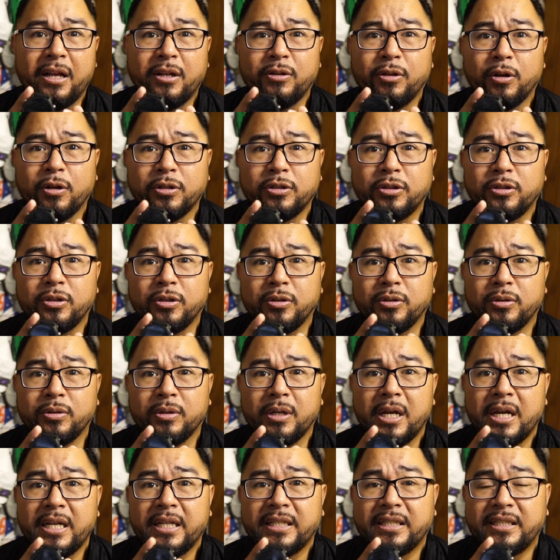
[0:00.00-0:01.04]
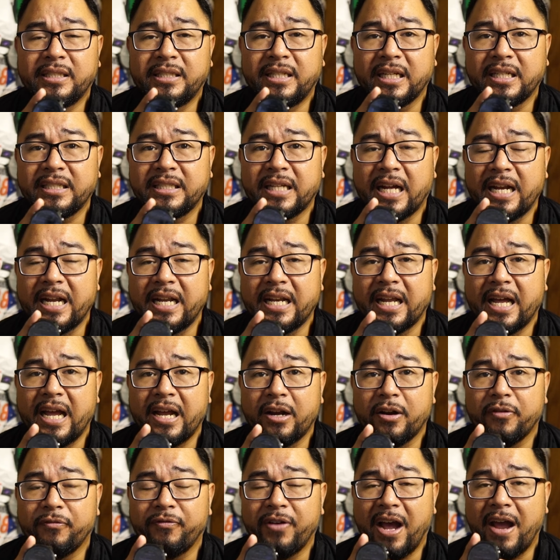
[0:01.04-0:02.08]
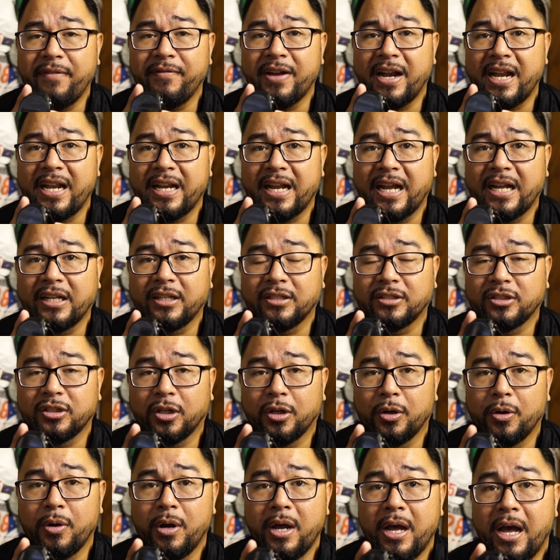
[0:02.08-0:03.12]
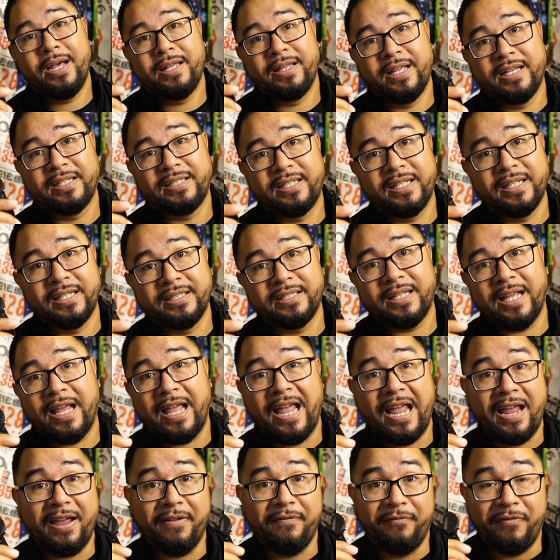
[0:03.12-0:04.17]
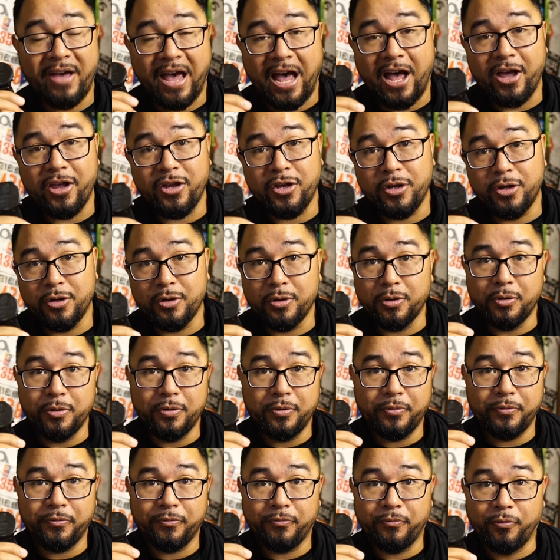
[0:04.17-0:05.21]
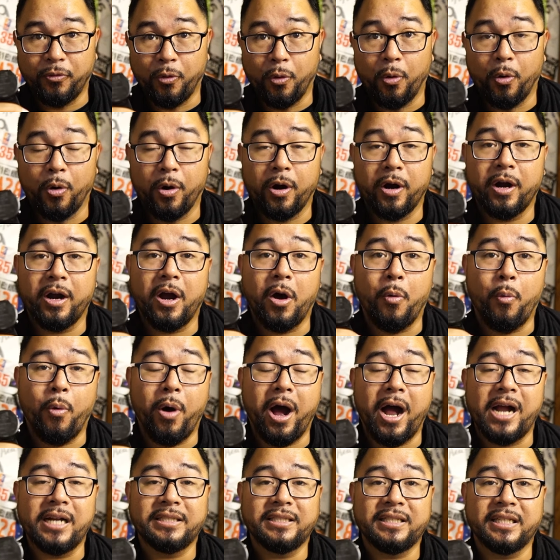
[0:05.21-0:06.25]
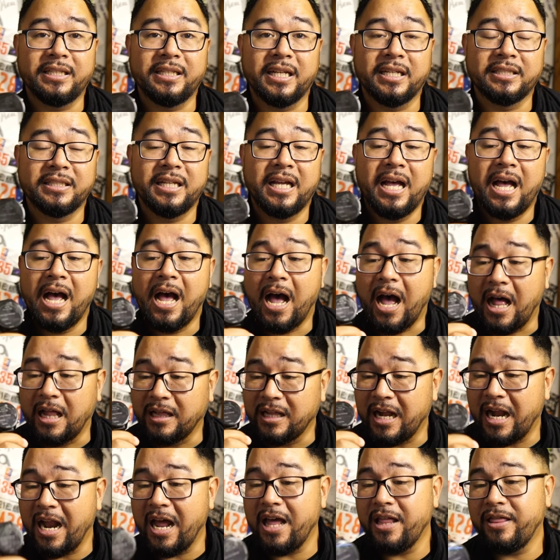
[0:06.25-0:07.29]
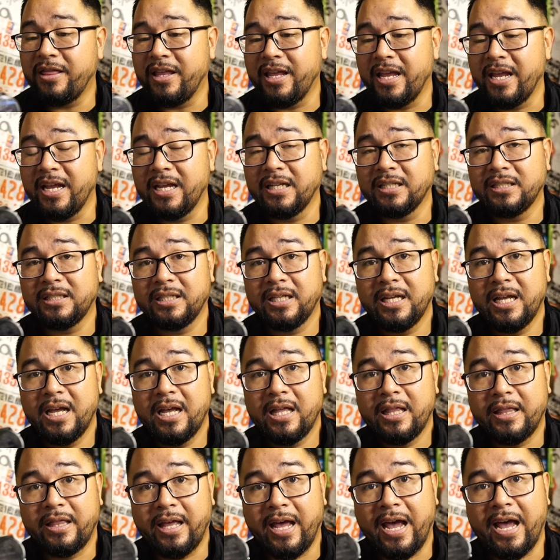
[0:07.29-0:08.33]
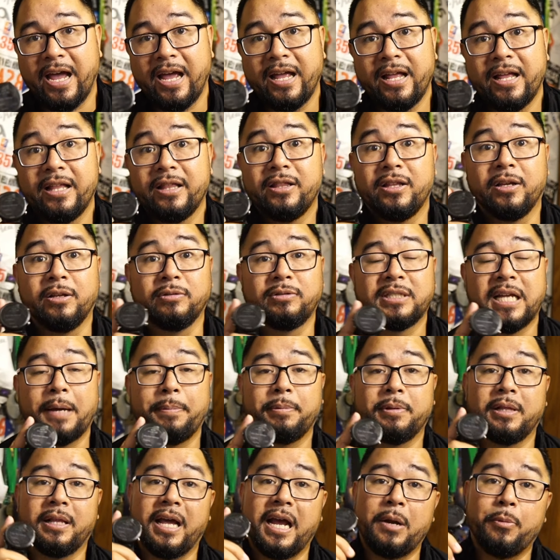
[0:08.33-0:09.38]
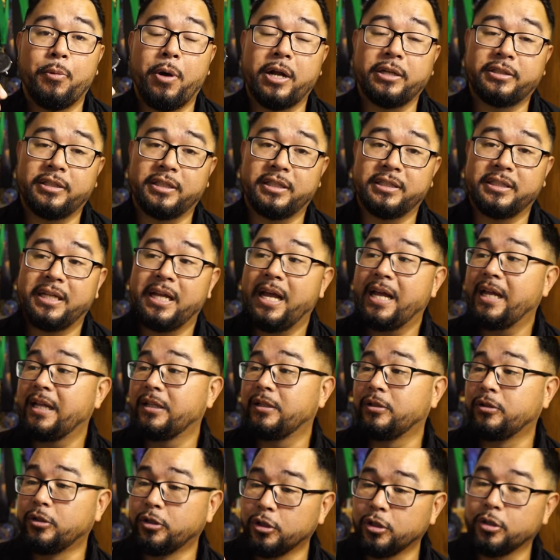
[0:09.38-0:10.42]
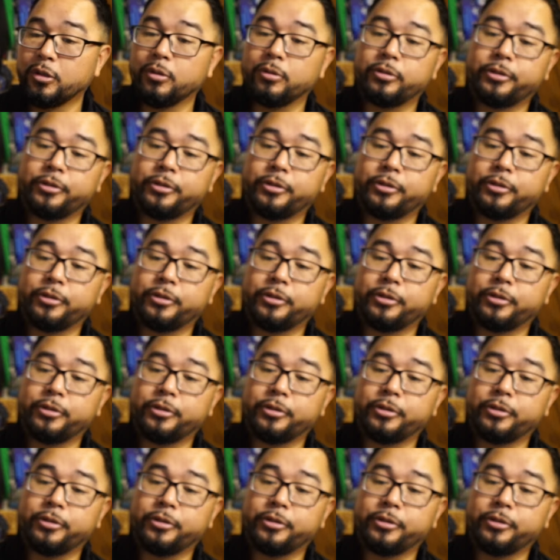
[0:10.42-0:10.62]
close to $699 or $599. So this is a value for a watch that does a lot of things that those top-of-the-line watches do.